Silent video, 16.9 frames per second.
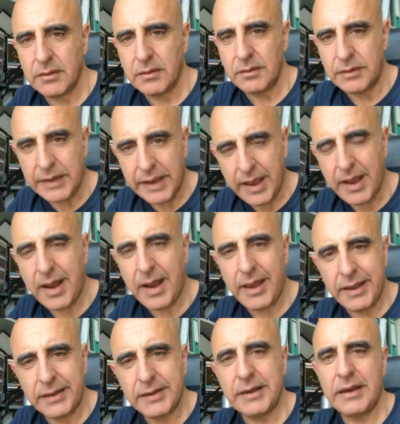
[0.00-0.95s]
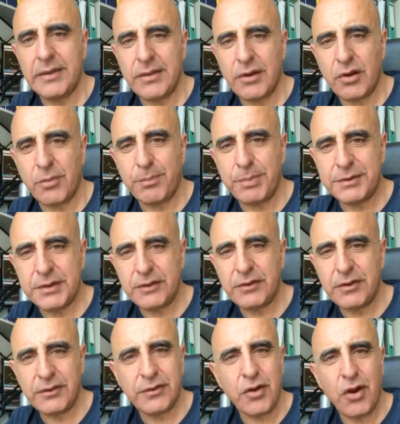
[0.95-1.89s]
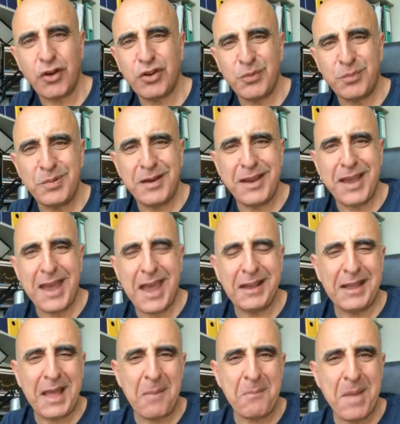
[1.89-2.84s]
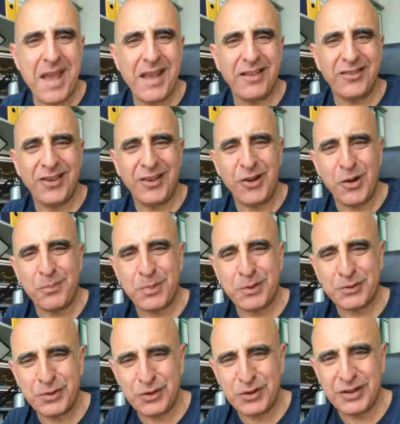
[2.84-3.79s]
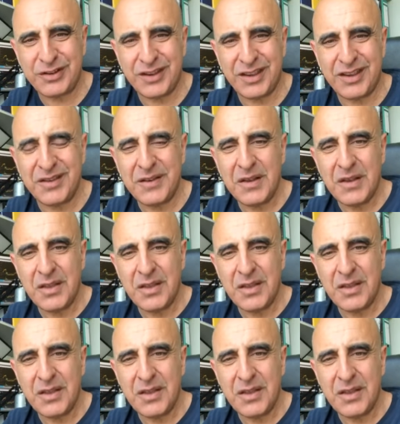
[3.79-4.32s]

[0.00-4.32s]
Yeah, I agree. The competition is going to be an amazing opportunity.